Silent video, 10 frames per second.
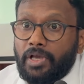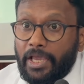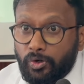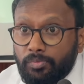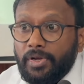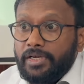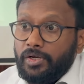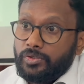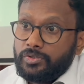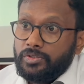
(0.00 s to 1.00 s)
Acute
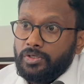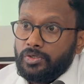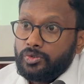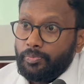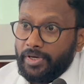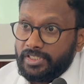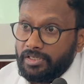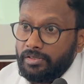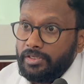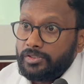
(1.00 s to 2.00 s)
blood loss. So
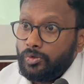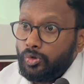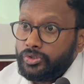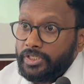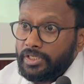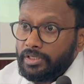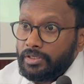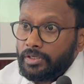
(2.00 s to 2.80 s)
patient is losing.